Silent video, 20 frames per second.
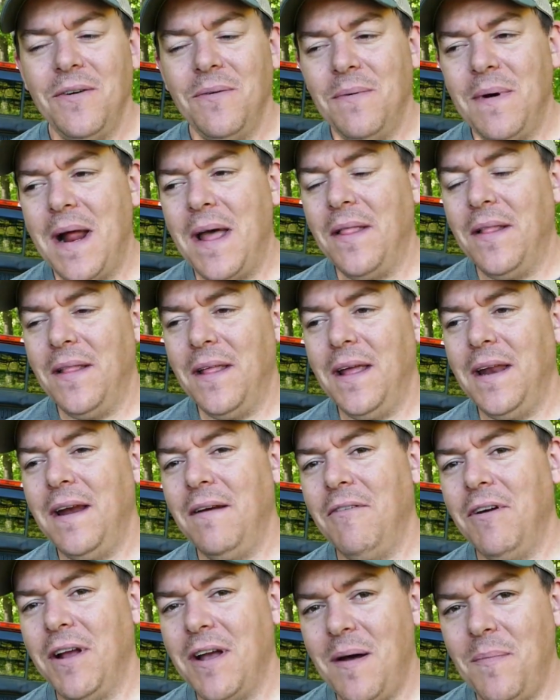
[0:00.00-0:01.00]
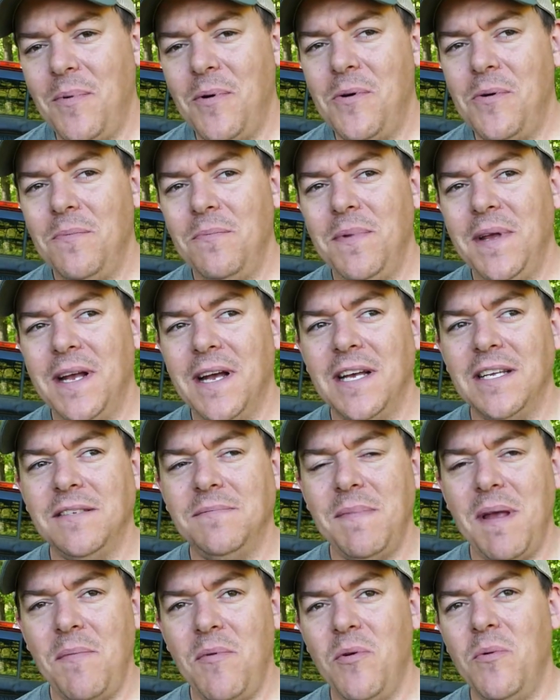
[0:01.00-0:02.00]
rather than every couple,
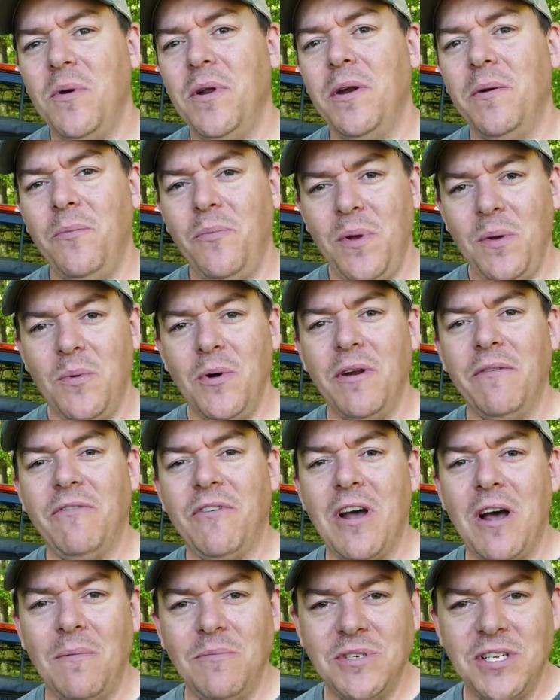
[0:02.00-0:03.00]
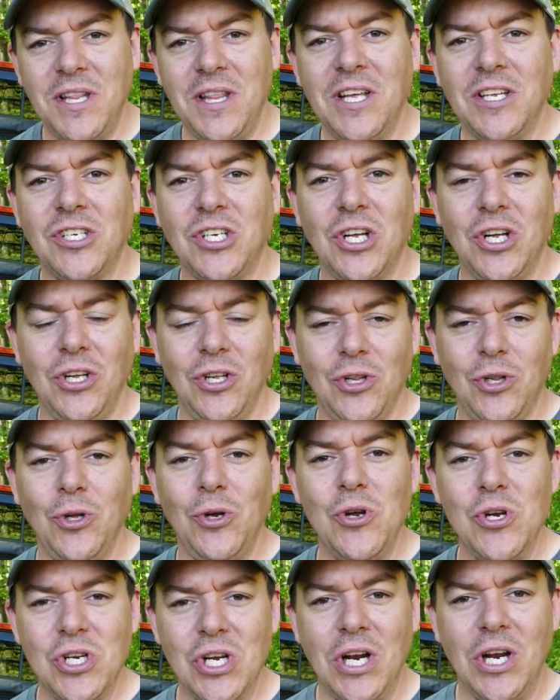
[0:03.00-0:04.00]
because maybe we would have come to this
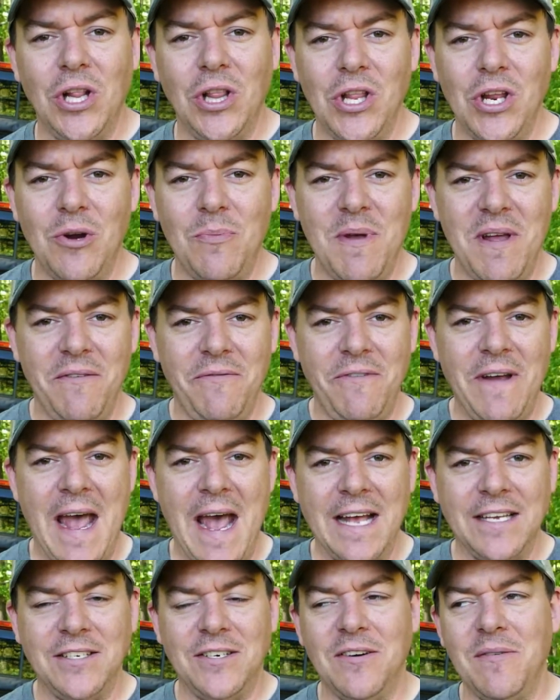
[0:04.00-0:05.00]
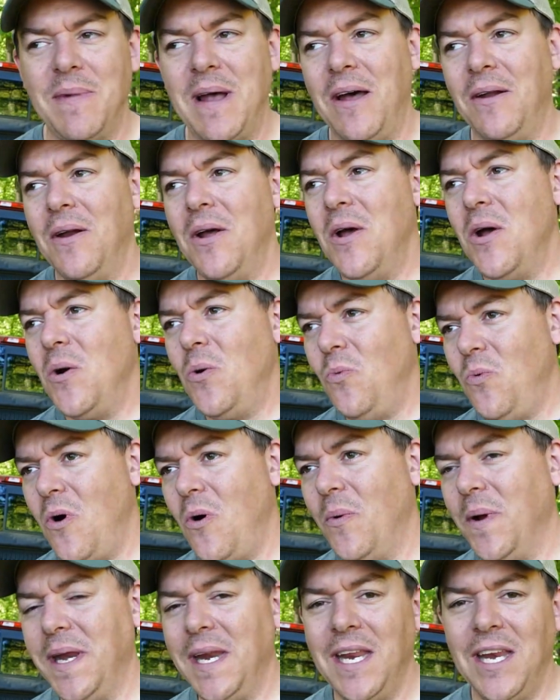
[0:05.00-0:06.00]
conclusion a little bit faster about
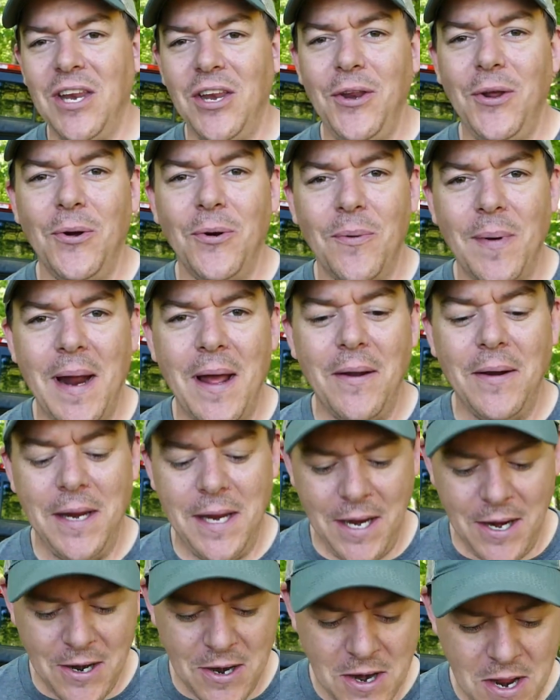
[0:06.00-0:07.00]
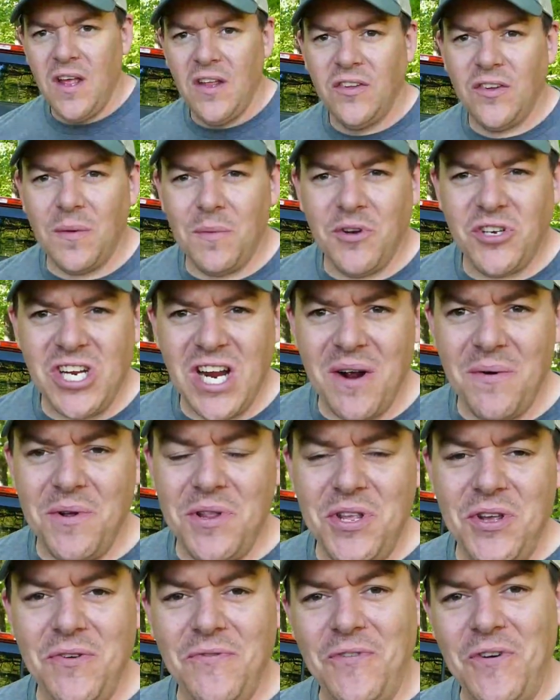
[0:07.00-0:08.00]
what we need to do around here. So I'm going to share
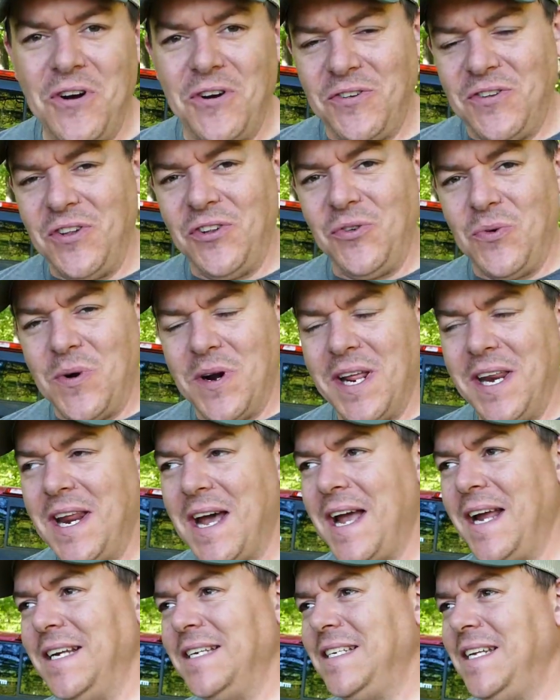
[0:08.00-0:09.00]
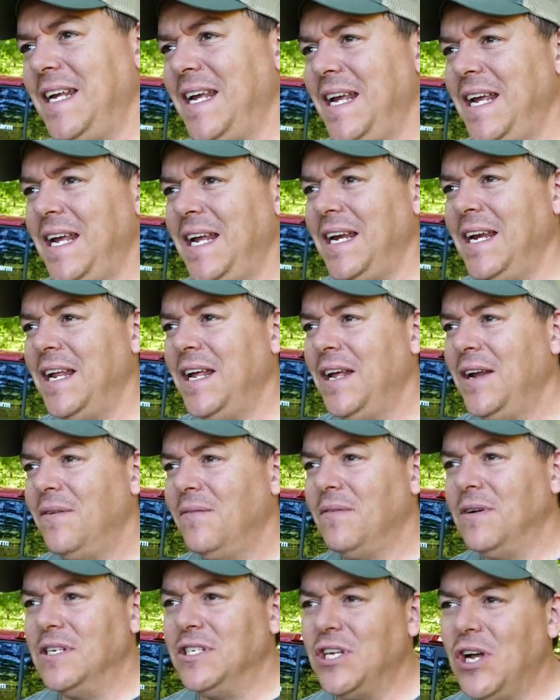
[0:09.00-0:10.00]
with you first the twenty nineteen
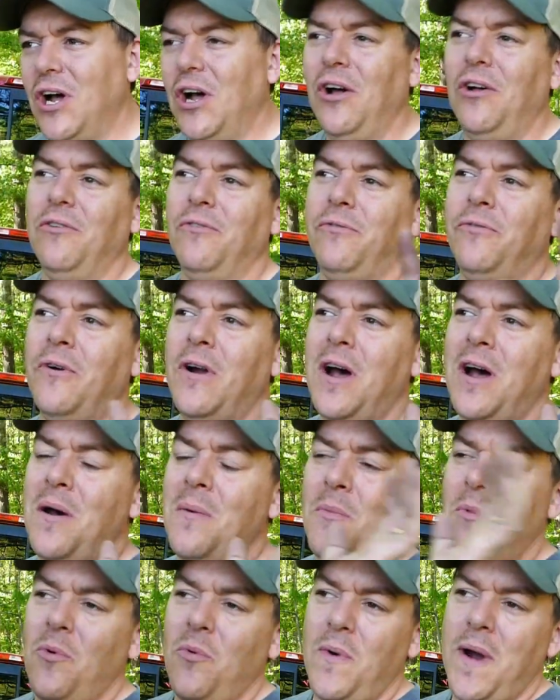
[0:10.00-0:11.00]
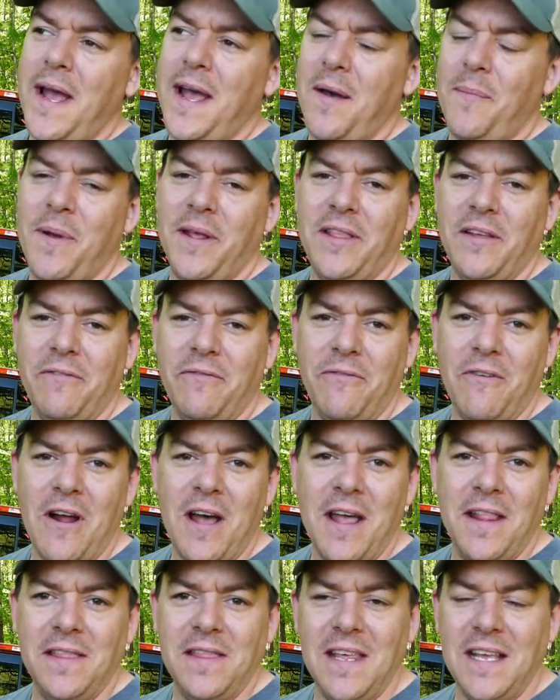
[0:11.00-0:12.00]
result from way up at the
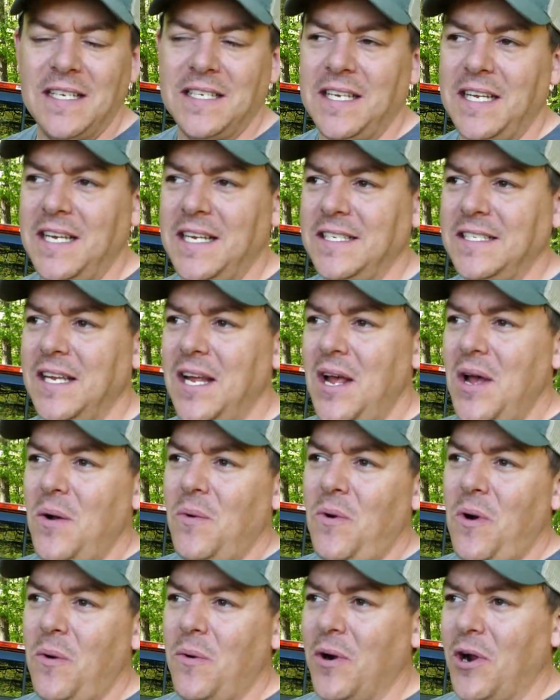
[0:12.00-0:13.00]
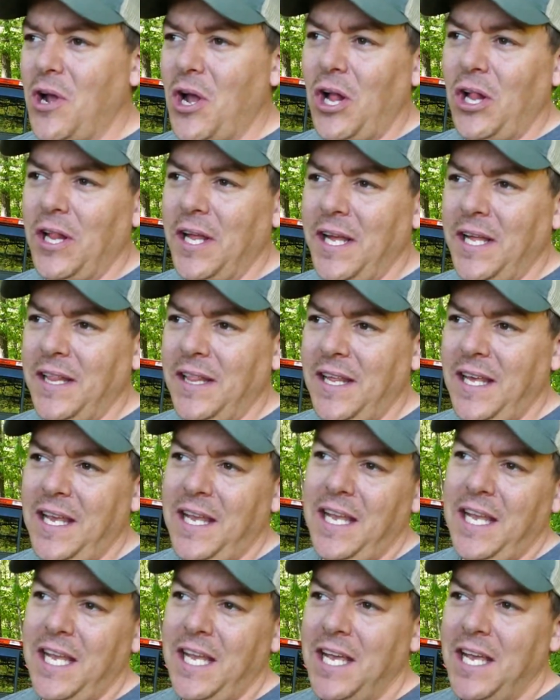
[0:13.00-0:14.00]
front. This is what we're calling
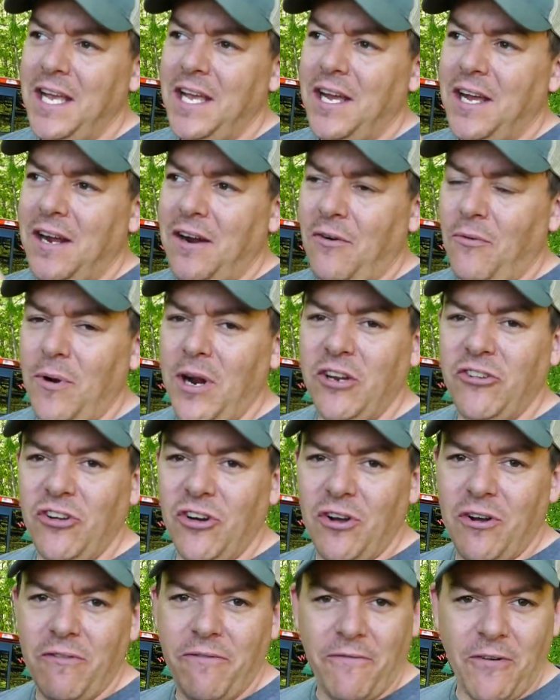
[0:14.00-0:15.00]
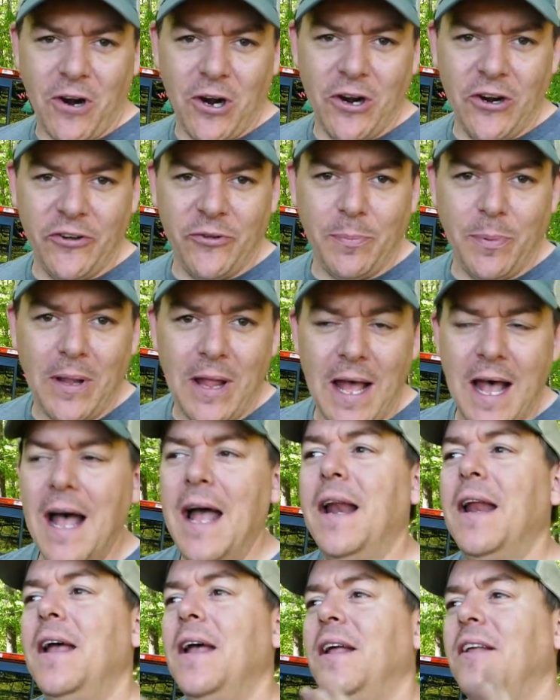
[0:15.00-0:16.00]
the original firs
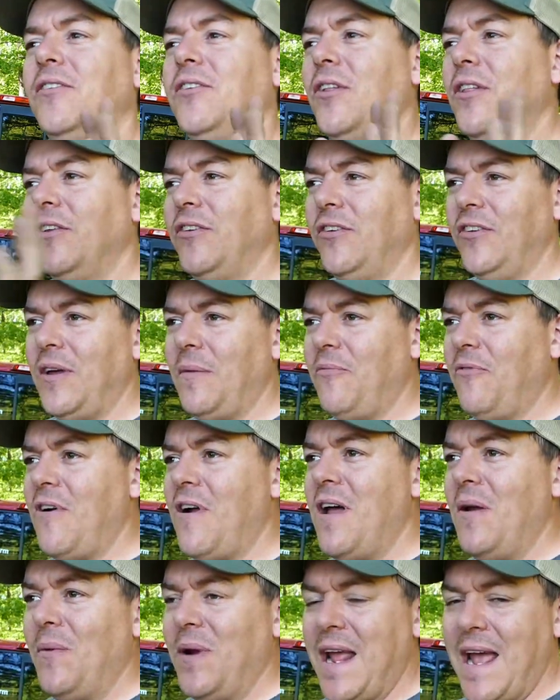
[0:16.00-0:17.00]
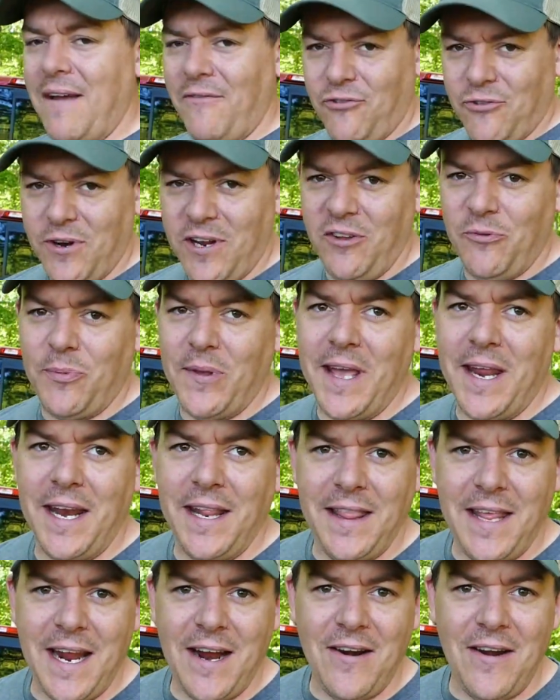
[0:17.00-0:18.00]
plot. So this is up front. We have trees
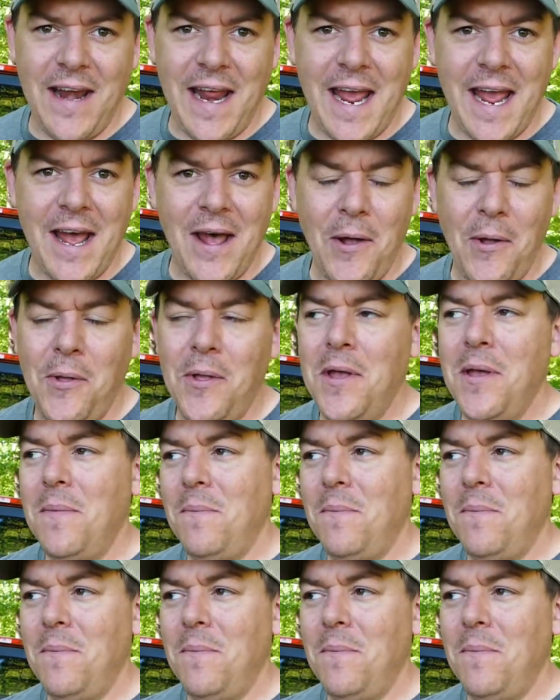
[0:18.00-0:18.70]
planted there now.